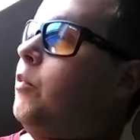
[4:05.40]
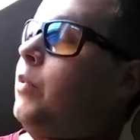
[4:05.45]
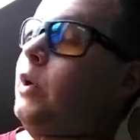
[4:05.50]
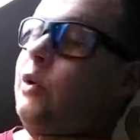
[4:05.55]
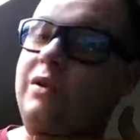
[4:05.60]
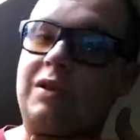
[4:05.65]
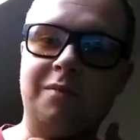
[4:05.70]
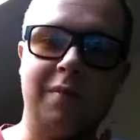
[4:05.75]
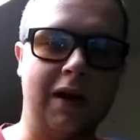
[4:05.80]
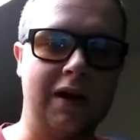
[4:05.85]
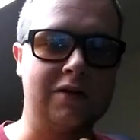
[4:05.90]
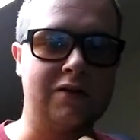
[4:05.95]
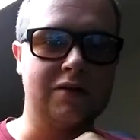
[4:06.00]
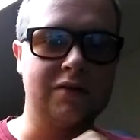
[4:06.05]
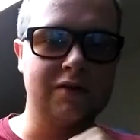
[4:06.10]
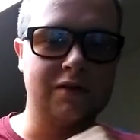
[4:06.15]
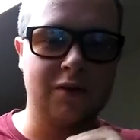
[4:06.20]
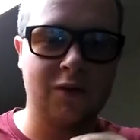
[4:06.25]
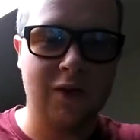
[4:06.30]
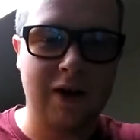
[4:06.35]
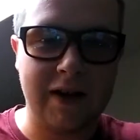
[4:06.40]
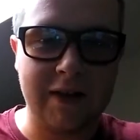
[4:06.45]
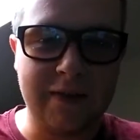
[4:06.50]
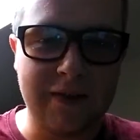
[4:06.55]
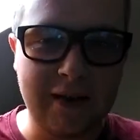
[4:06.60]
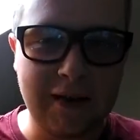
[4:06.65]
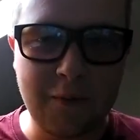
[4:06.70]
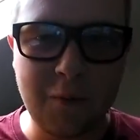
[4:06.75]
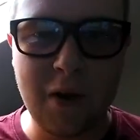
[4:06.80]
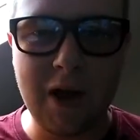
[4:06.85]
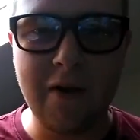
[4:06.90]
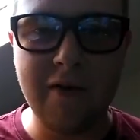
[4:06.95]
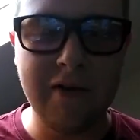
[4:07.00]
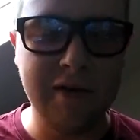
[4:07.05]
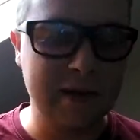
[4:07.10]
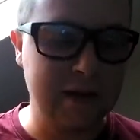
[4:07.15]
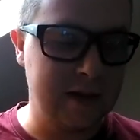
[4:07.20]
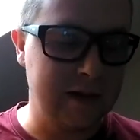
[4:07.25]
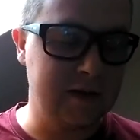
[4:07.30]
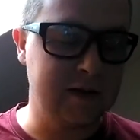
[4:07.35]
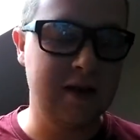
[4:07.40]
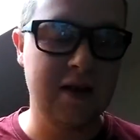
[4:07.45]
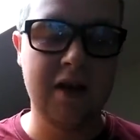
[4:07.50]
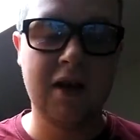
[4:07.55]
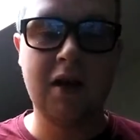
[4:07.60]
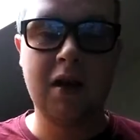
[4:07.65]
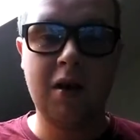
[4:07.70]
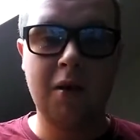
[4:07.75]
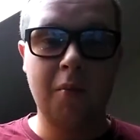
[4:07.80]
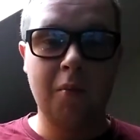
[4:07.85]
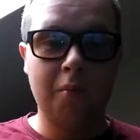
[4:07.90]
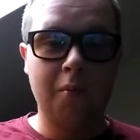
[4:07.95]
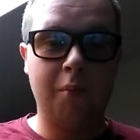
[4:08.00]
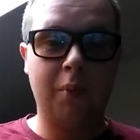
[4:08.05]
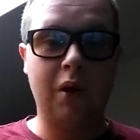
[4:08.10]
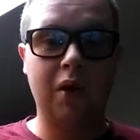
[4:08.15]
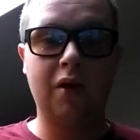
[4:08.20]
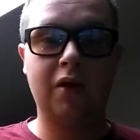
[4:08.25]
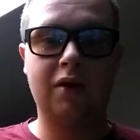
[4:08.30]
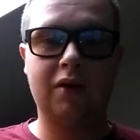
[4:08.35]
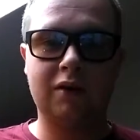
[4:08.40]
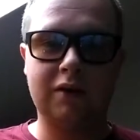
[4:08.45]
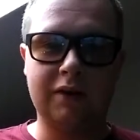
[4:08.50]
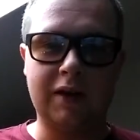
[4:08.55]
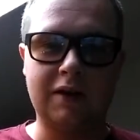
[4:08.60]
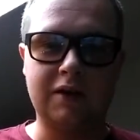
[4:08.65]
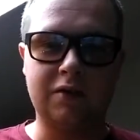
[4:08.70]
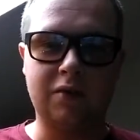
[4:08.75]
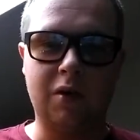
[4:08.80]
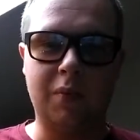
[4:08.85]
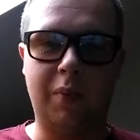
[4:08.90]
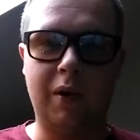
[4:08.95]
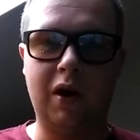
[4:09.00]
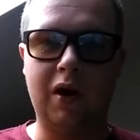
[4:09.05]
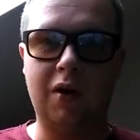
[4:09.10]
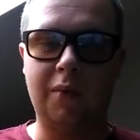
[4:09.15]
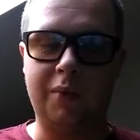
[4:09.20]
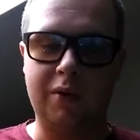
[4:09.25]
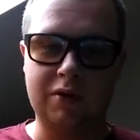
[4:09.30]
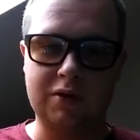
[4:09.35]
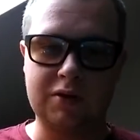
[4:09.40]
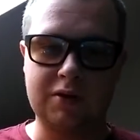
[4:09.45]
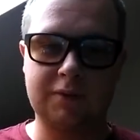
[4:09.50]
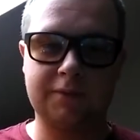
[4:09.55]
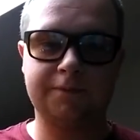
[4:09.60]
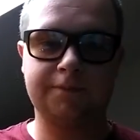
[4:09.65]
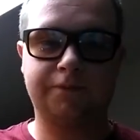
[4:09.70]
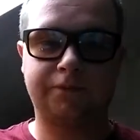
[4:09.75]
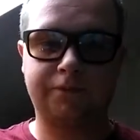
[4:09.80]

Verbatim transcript: beauty pageants or anything wearing these, but they do a purpose.